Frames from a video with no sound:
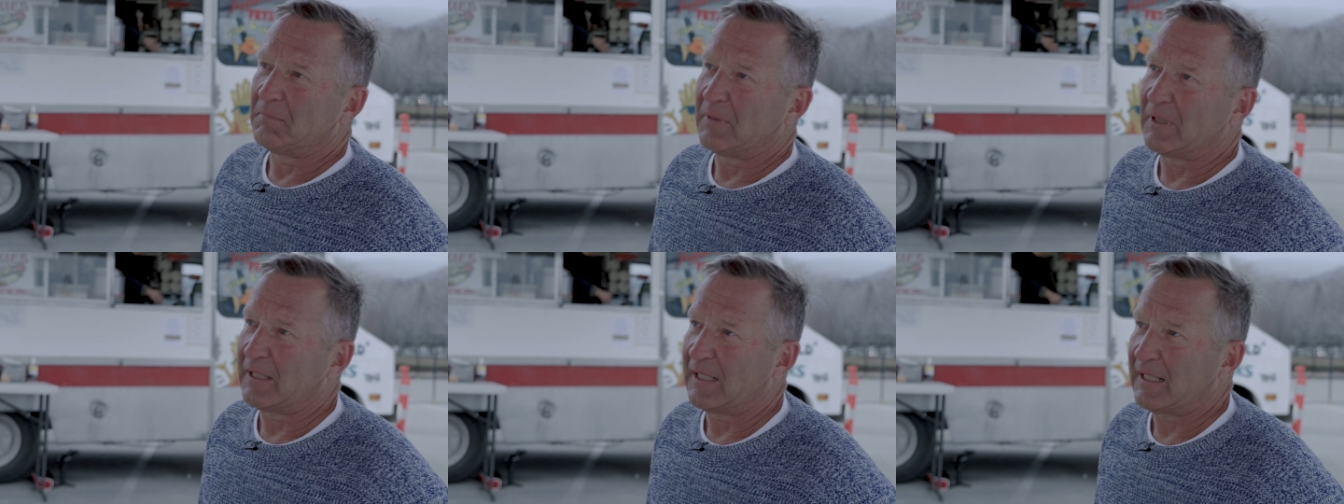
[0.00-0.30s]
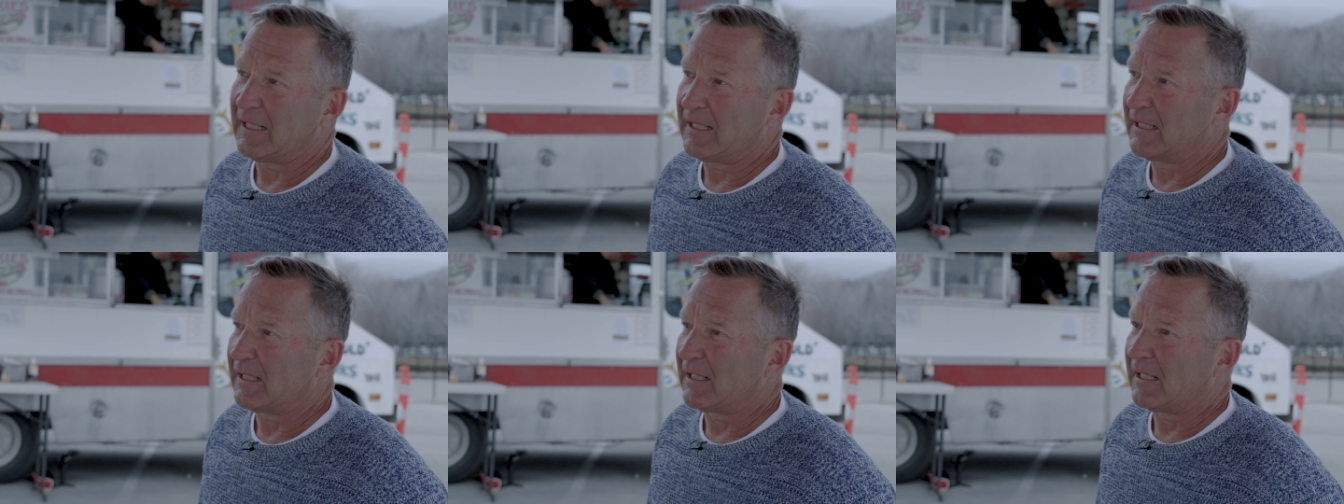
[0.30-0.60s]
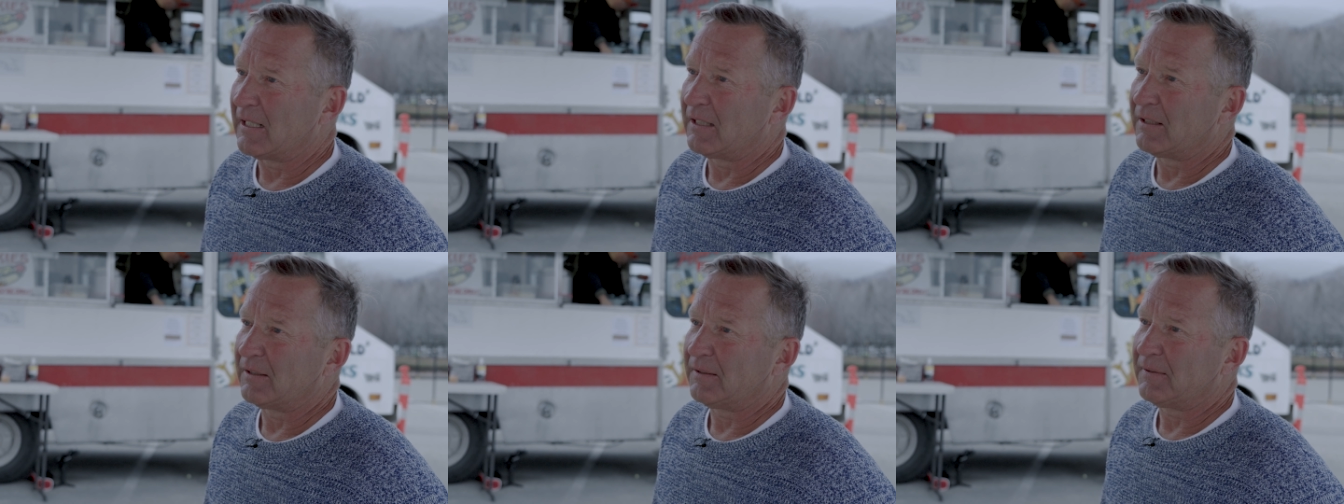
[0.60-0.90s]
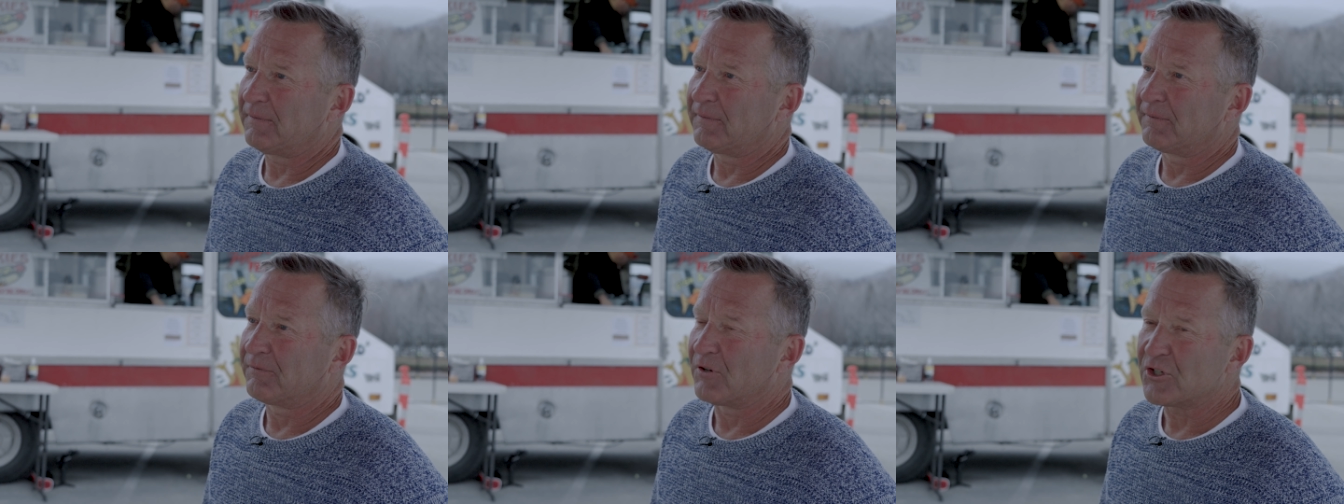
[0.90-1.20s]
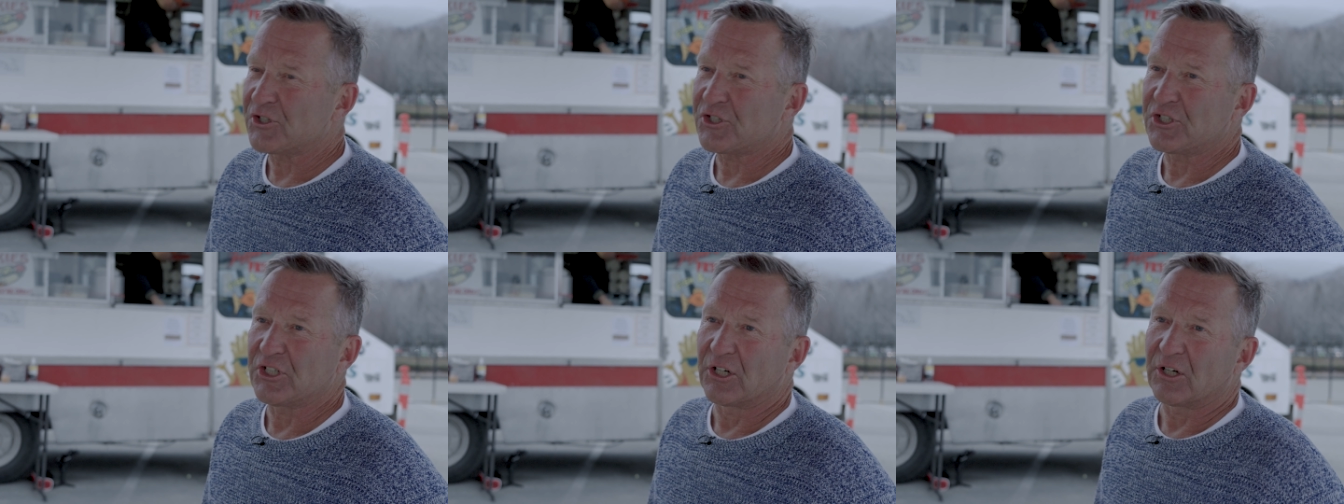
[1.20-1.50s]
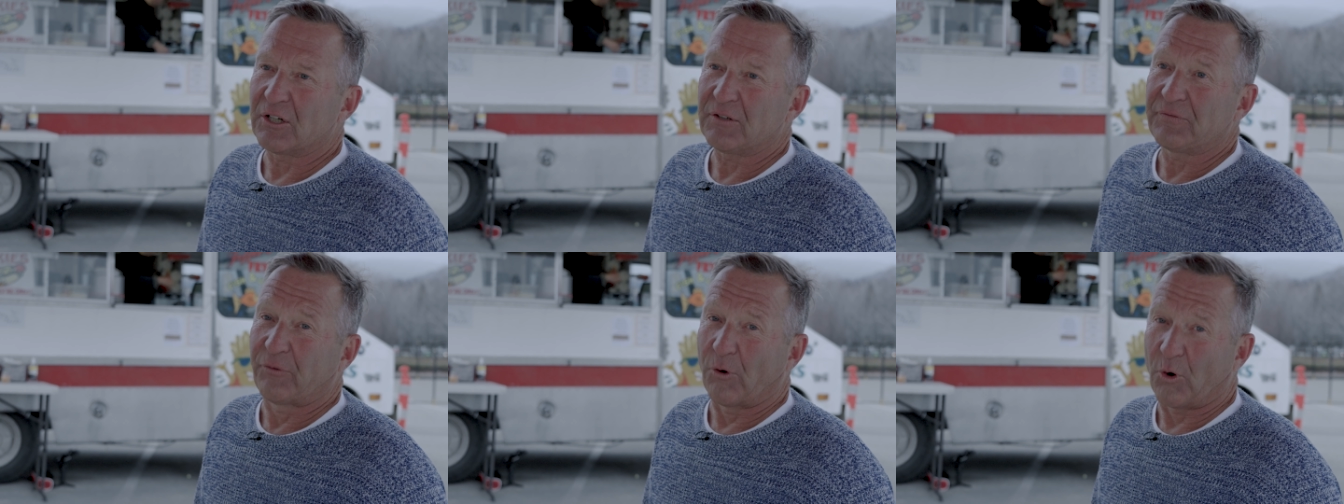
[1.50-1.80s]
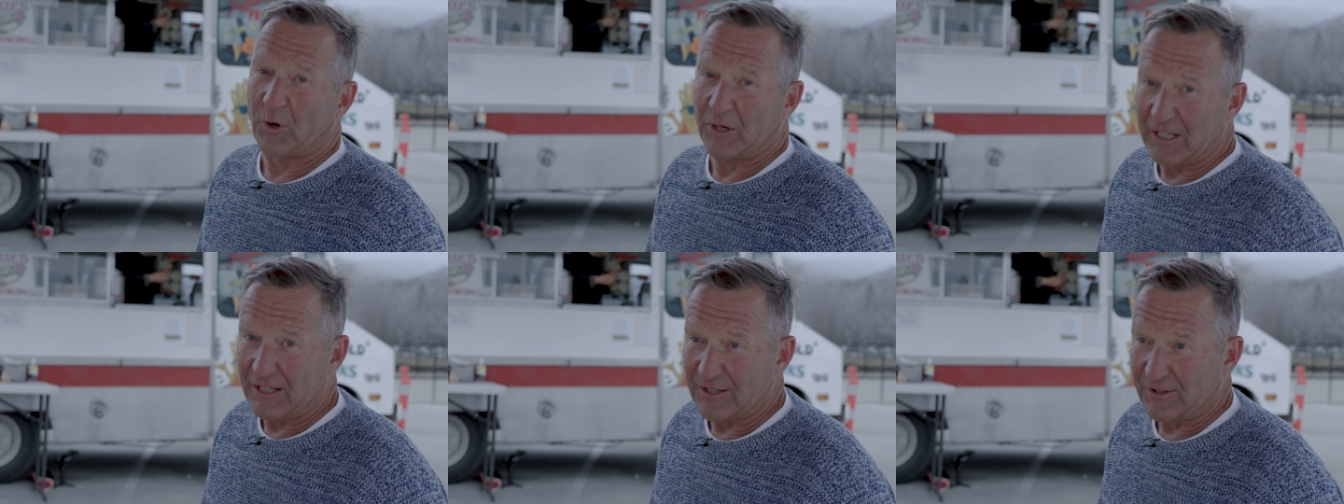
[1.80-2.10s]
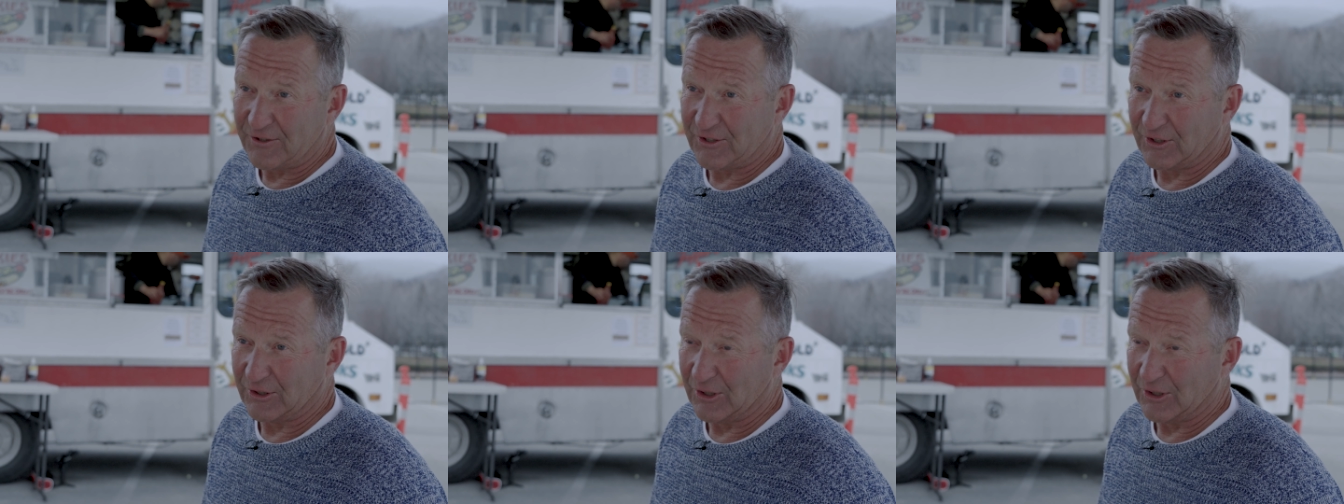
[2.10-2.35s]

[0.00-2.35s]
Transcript: my first year, 40 years